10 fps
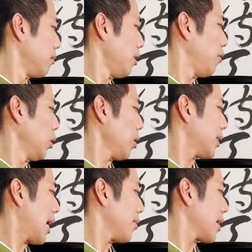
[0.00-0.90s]
If you look
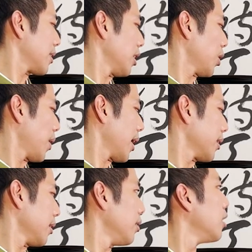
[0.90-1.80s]
down, that's incorrect.
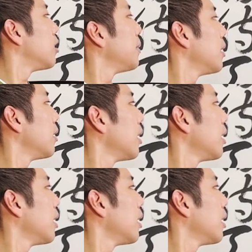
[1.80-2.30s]
You need to be